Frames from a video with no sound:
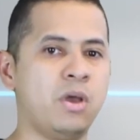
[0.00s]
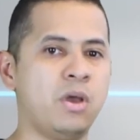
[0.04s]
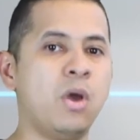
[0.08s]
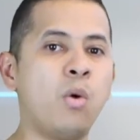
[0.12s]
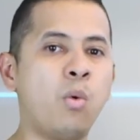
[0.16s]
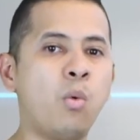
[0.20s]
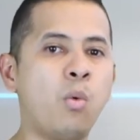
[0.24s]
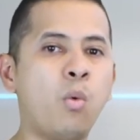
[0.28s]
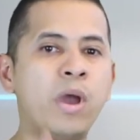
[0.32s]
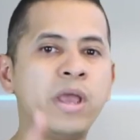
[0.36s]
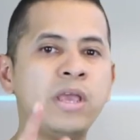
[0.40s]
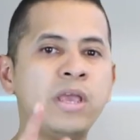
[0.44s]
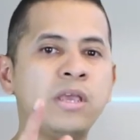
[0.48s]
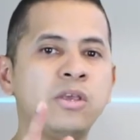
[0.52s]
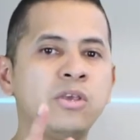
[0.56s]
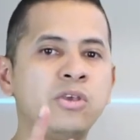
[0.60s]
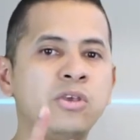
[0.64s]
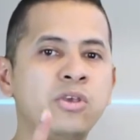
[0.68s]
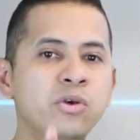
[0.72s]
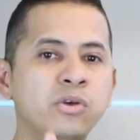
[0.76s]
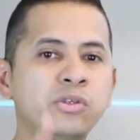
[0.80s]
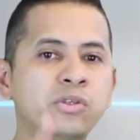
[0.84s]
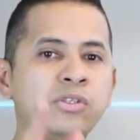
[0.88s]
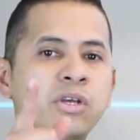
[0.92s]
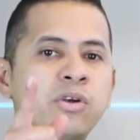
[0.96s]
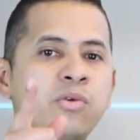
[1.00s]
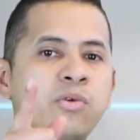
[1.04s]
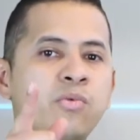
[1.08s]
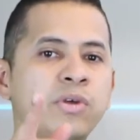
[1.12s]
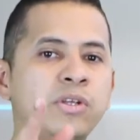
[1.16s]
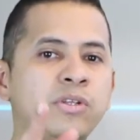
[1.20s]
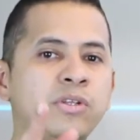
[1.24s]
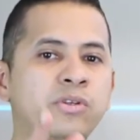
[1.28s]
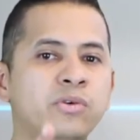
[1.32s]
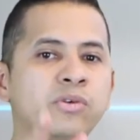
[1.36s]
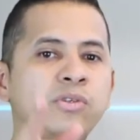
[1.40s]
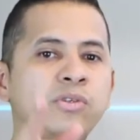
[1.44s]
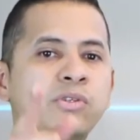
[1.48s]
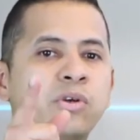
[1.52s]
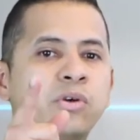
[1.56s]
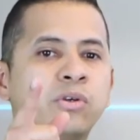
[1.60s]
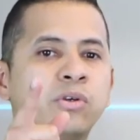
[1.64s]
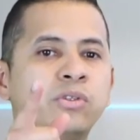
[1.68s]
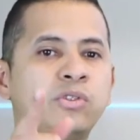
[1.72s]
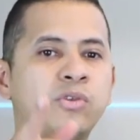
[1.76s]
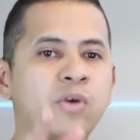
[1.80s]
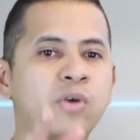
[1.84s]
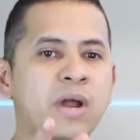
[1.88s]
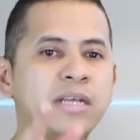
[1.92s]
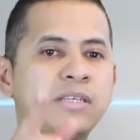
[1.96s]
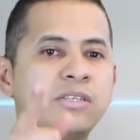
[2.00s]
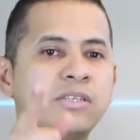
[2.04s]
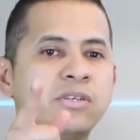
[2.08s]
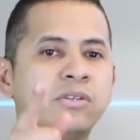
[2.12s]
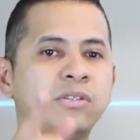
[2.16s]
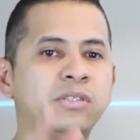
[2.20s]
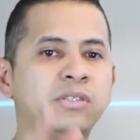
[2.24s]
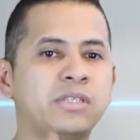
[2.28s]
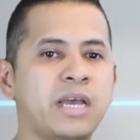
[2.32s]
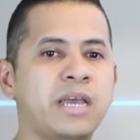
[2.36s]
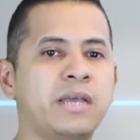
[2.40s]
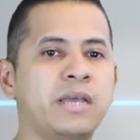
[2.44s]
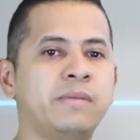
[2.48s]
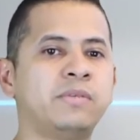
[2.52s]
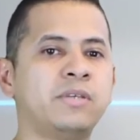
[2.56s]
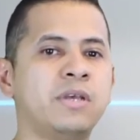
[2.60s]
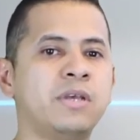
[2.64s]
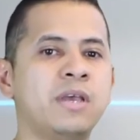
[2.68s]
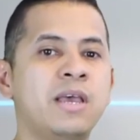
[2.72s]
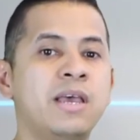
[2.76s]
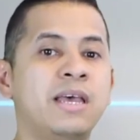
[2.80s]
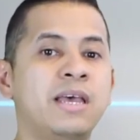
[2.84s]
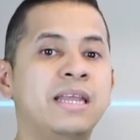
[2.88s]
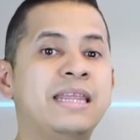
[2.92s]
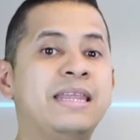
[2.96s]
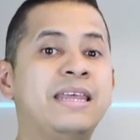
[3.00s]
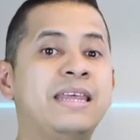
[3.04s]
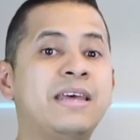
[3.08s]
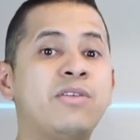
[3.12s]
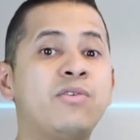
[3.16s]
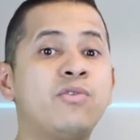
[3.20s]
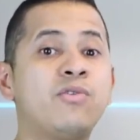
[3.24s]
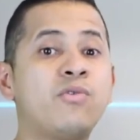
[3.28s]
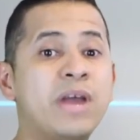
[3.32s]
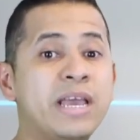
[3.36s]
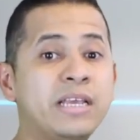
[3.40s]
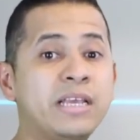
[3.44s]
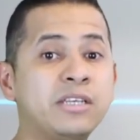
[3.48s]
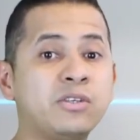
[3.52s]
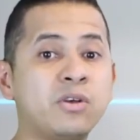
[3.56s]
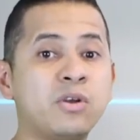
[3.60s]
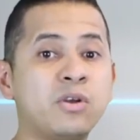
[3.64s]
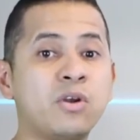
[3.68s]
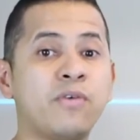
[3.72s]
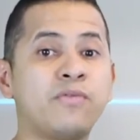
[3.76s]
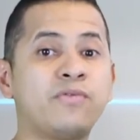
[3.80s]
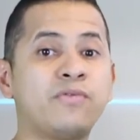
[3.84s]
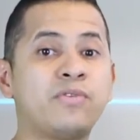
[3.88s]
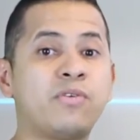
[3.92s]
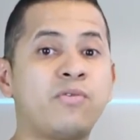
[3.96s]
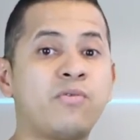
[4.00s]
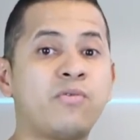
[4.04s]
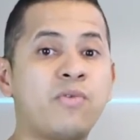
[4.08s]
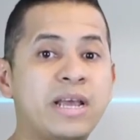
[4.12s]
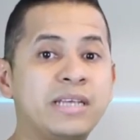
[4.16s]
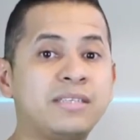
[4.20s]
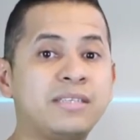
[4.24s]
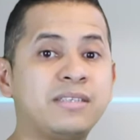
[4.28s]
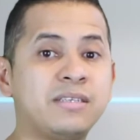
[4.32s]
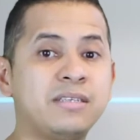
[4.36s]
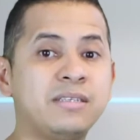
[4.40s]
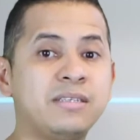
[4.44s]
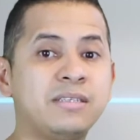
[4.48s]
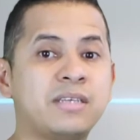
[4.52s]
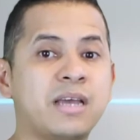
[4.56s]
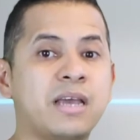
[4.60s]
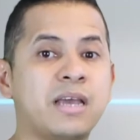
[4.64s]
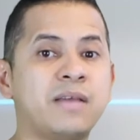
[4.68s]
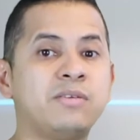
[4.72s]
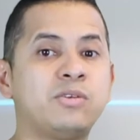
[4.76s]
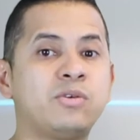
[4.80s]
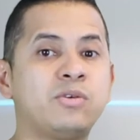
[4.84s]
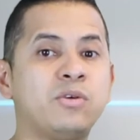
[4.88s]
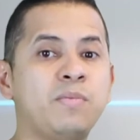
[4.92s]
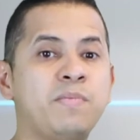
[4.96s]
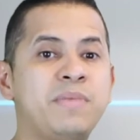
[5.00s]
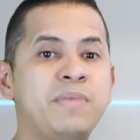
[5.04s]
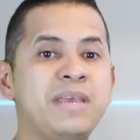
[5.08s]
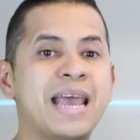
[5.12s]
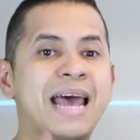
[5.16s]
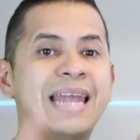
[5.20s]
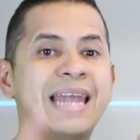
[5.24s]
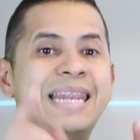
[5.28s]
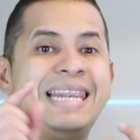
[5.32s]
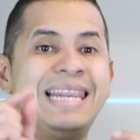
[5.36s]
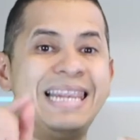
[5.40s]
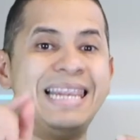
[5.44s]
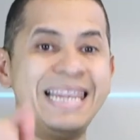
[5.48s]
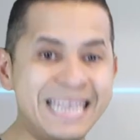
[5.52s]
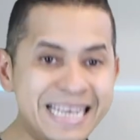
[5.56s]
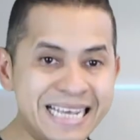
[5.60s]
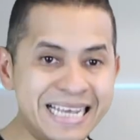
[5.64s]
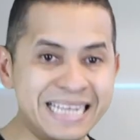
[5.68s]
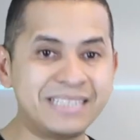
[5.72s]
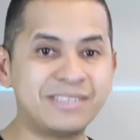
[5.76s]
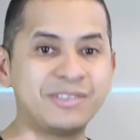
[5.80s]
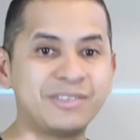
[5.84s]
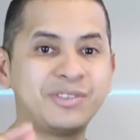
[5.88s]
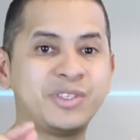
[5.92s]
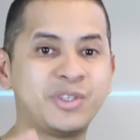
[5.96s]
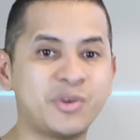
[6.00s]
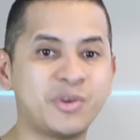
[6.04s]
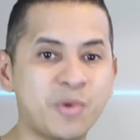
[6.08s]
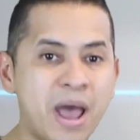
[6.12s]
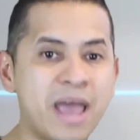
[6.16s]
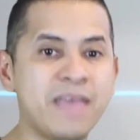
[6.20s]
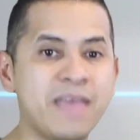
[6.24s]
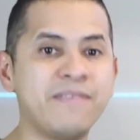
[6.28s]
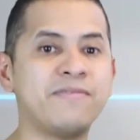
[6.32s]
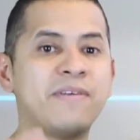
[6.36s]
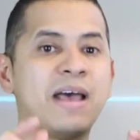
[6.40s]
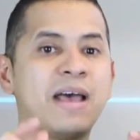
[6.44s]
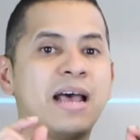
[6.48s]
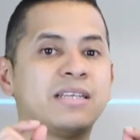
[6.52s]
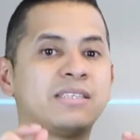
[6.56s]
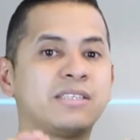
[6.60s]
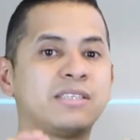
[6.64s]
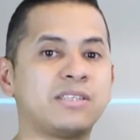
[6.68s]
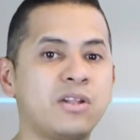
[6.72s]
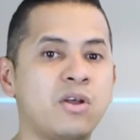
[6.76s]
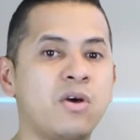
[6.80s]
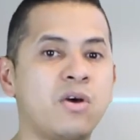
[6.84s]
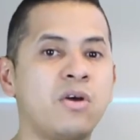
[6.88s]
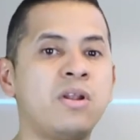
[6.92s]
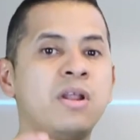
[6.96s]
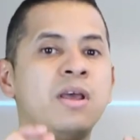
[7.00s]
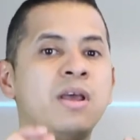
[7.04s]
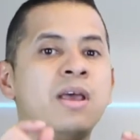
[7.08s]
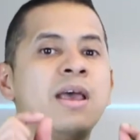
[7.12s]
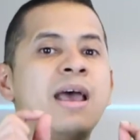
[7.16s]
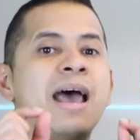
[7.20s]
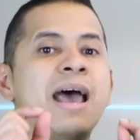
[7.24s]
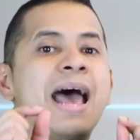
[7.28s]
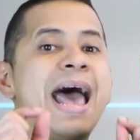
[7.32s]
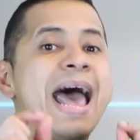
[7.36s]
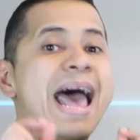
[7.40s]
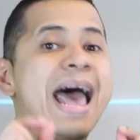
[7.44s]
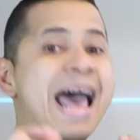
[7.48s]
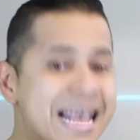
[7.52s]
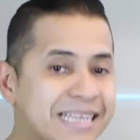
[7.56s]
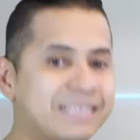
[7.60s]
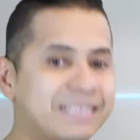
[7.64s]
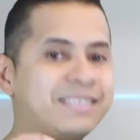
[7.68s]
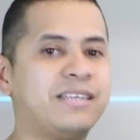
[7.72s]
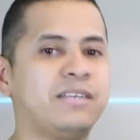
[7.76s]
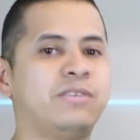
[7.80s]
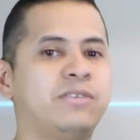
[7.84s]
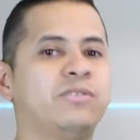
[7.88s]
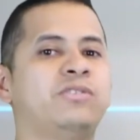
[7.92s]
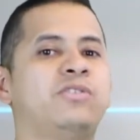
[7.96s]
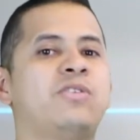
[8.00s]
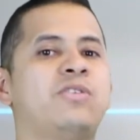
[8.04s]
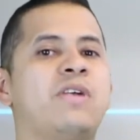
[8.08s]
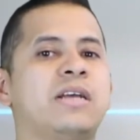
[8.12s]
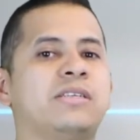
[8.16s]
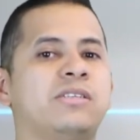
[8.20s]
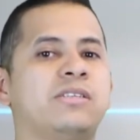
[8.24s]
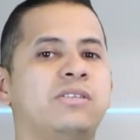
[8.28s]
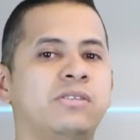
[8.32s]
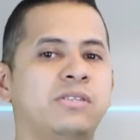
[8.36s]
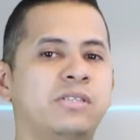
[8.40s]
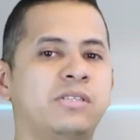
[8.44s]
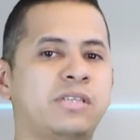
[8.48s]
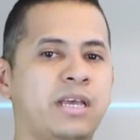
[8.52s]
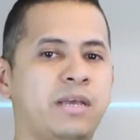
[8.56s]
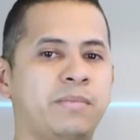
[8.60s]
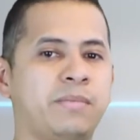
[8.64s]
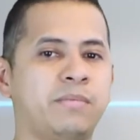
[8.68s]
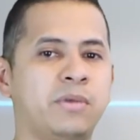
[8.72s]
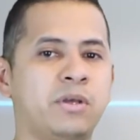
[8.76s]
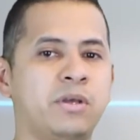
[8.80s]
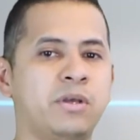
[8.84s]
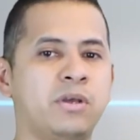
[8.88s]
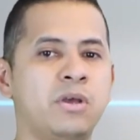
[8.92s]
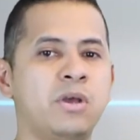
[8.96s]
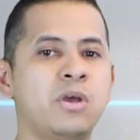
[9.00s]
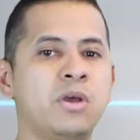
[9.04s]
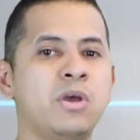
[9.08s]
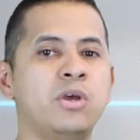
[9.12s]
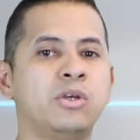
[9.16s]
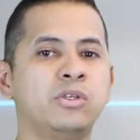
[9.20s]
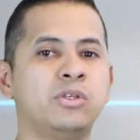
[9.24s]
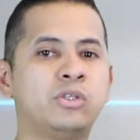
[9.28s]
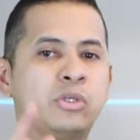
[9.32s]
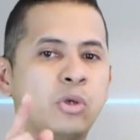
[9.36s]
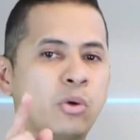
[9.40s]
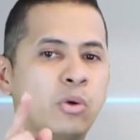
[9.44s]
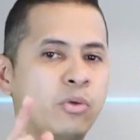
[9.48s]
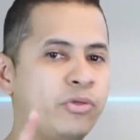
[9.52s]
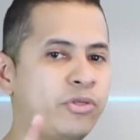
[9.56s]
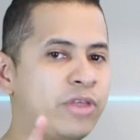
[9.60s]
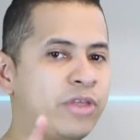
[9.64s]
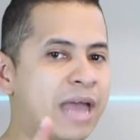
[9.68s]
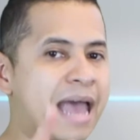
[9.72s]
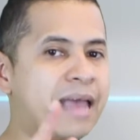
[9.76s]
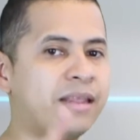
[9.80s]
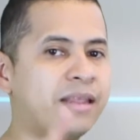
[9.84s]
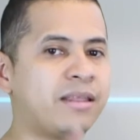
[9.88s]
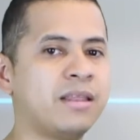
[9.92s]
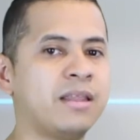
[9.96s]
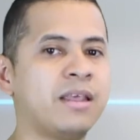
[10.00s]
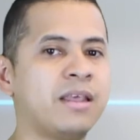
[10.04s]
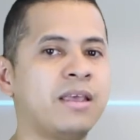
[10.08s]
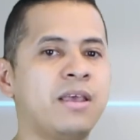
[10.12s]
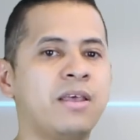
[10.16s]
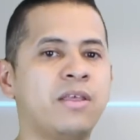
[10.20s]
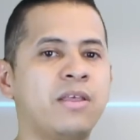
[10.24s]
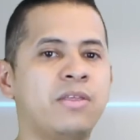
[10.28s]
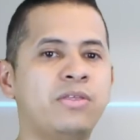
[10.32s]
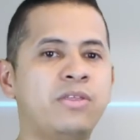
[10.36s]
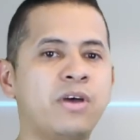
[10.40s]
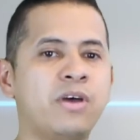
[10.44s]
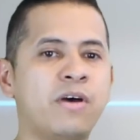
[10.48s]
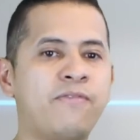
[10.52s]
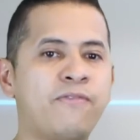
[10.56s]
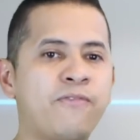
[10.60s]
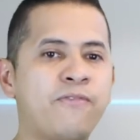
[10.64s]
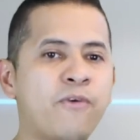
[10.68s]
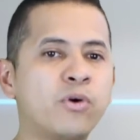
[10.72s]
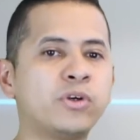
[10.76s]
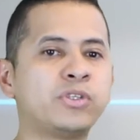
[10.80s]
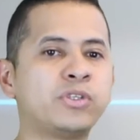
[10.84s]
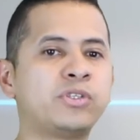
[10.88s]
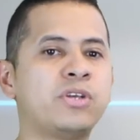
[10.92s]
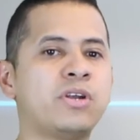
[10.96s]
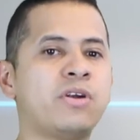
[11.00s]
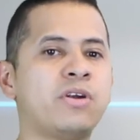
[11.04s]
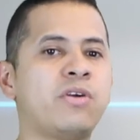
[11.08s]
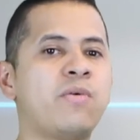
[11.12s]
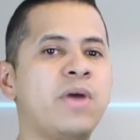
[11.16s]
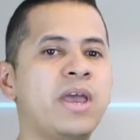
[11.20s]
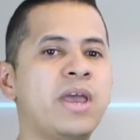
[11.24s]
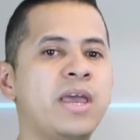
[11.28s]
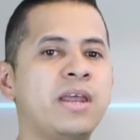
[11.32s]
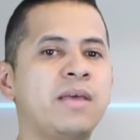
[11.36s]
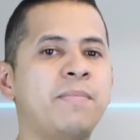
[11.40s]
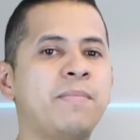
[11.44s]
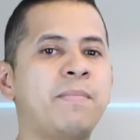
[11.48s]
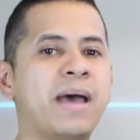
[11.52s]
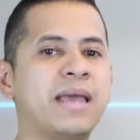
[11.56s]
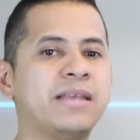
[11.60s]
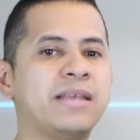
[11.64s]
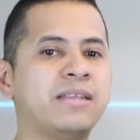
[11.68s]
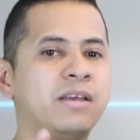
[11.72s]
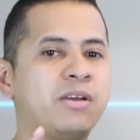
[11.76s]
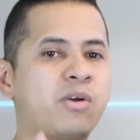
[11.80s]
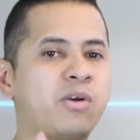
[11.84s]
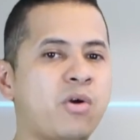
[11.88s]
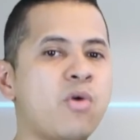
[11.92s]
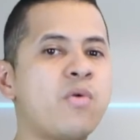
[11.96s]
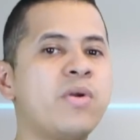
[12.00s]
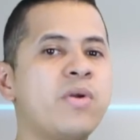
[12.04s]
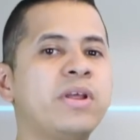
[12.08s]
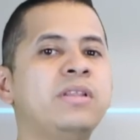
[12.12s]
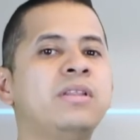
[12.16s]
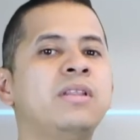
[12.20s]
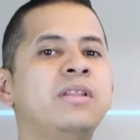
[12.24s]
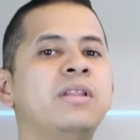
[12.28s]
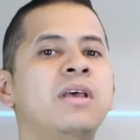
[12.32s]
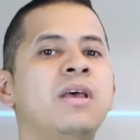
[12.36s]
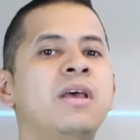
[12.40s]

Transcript: when using reduced contraction times, the duration of the resting time should be at least twice as long as the contraction time, so that the force generated by the current